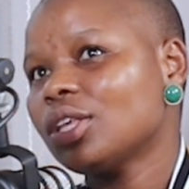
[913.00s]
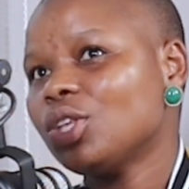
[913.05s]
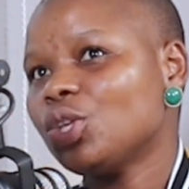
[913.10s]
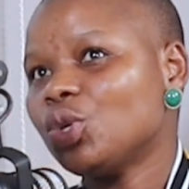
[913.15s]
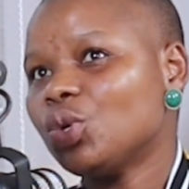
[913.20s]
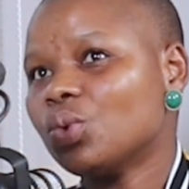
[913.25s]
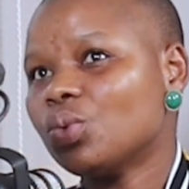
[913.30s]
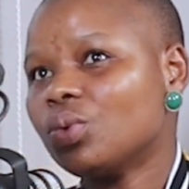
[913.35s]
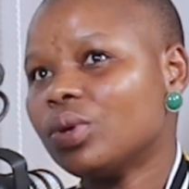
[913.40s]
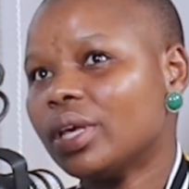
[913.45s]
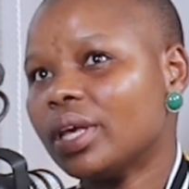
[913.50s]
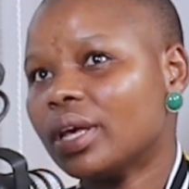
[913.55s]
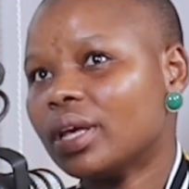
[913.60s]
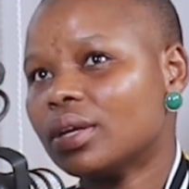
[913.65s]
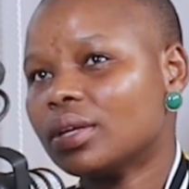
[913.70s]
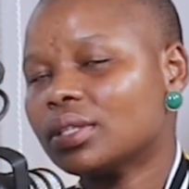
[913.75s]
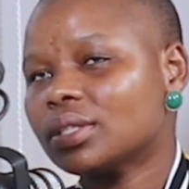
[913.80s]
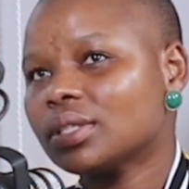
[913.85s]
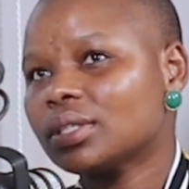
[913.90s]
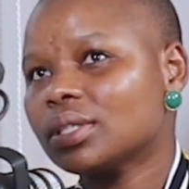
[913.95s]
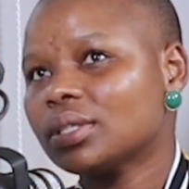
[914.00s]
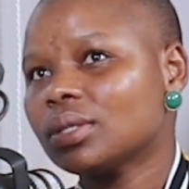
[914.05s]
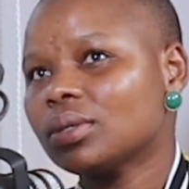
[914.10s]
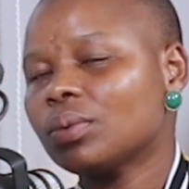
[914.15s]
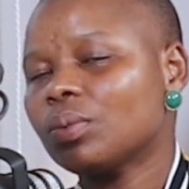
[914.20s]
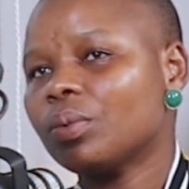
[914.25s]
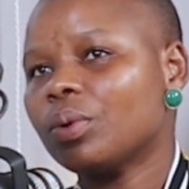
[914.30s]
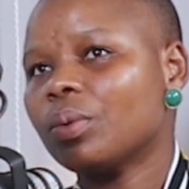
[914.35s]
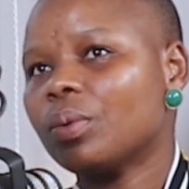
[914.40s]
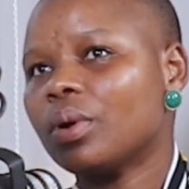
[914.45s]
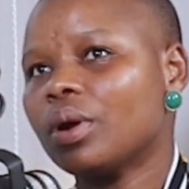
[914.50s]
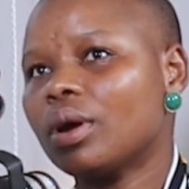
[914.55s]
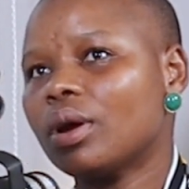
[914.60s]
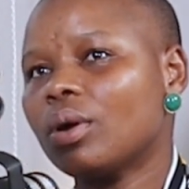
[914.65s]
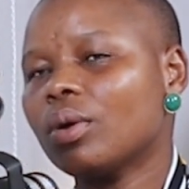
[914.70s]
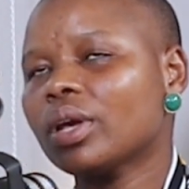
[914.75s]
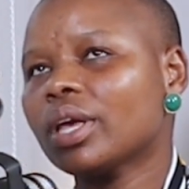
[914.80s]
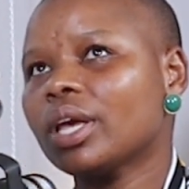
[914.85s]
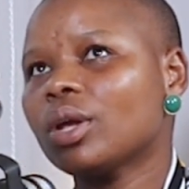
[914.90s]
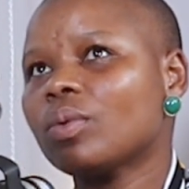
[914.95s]
New Year's,
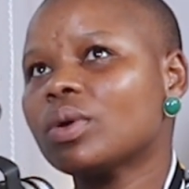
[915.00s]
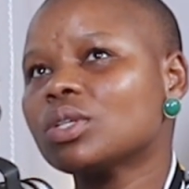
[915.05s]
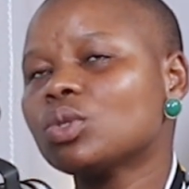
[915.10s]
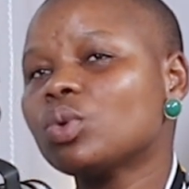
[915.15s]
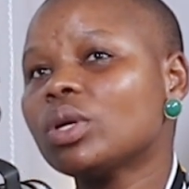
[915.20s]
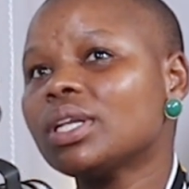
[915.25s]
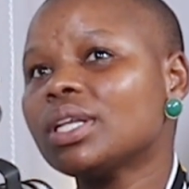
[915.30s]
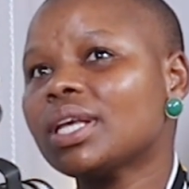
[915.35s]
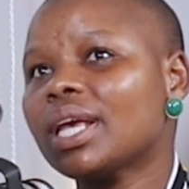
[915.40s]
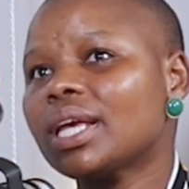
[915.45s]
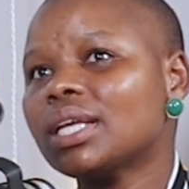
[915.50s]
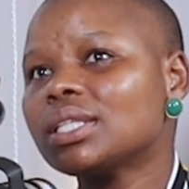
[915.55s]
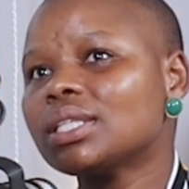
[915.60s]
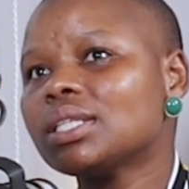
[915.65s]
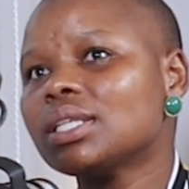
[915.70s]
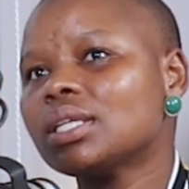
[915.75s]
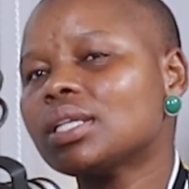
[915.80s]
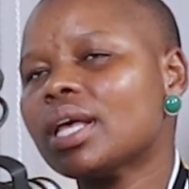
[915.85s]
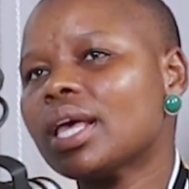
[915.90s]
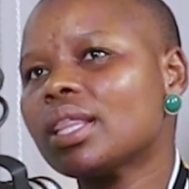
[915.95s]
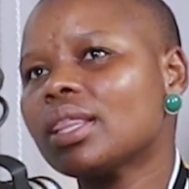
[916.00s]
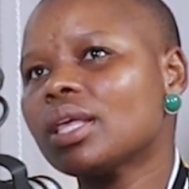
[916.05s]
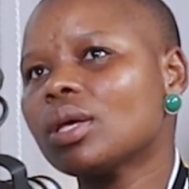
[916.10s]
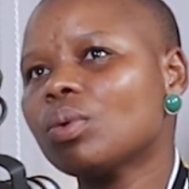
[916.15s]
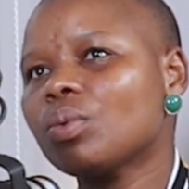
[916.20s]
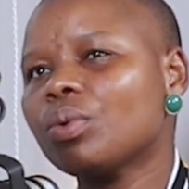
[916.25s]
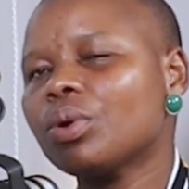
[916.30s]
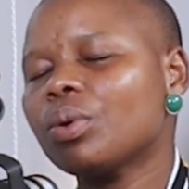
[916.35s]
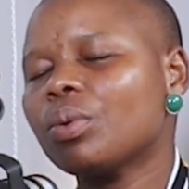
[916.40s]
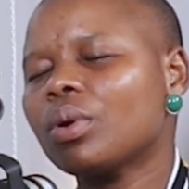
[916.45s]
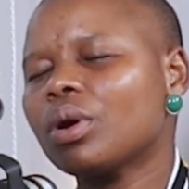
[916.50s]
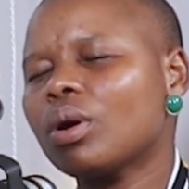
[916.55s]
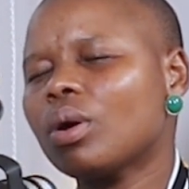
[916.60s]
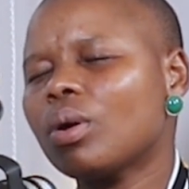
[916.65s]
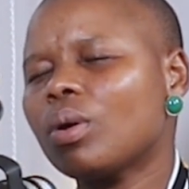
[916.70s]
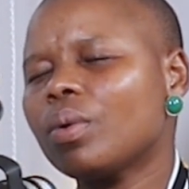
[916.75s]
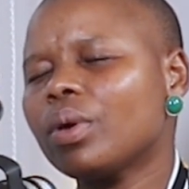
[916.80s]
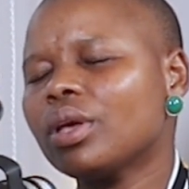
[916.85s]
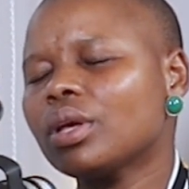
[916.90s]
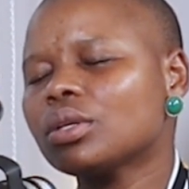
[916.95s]
it was 2018. I think we were
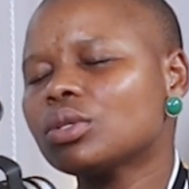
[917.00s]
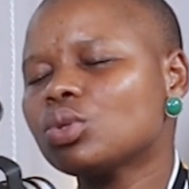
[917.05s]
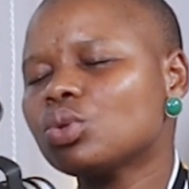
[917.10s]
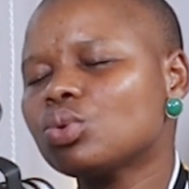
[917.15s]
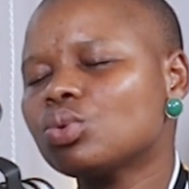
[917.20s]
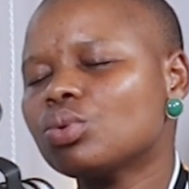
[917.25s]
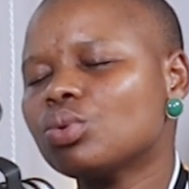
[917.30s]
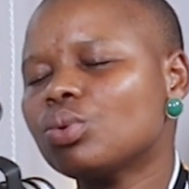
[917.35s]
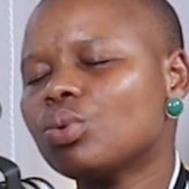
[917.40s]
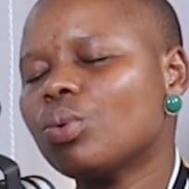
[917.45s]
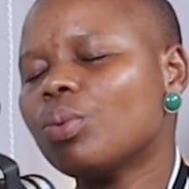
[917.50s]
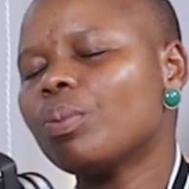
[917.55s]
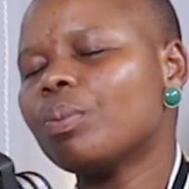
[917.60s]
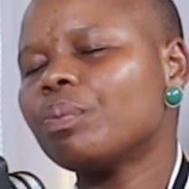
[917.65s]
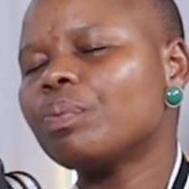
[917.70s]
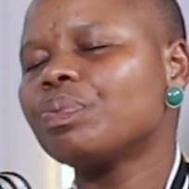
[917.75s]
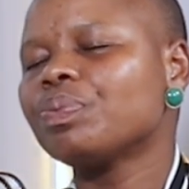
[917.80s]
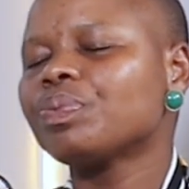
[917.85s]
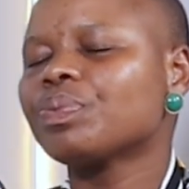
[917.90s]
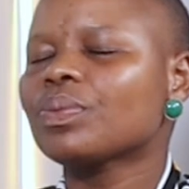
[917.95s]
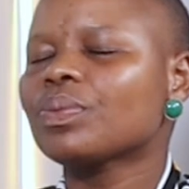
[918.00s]
going to